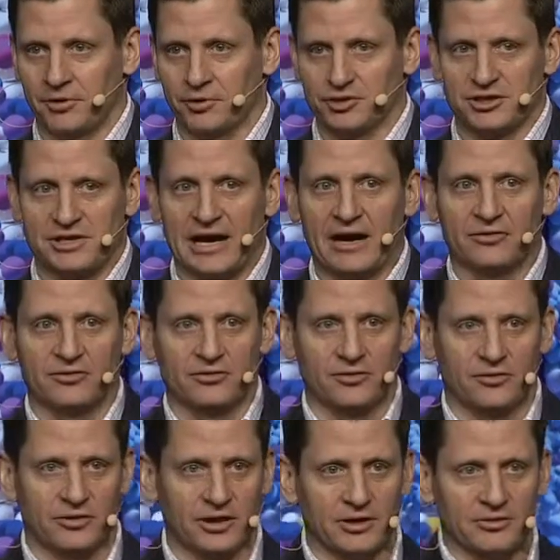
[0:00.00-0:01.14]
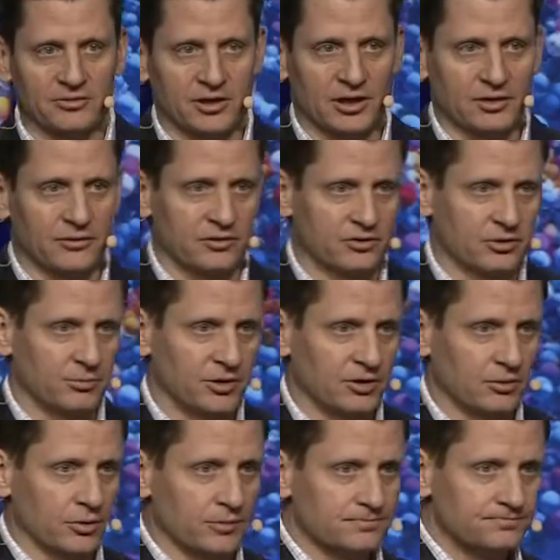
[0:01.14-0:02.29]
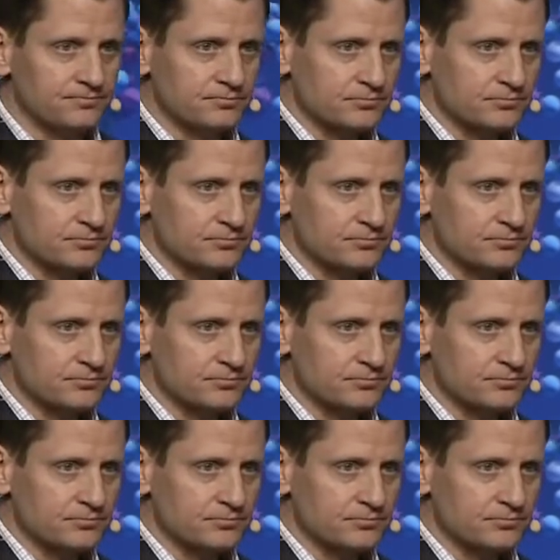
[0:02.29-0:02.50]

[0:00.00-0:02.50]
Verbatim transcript: There's thousands of things any of us could be doing.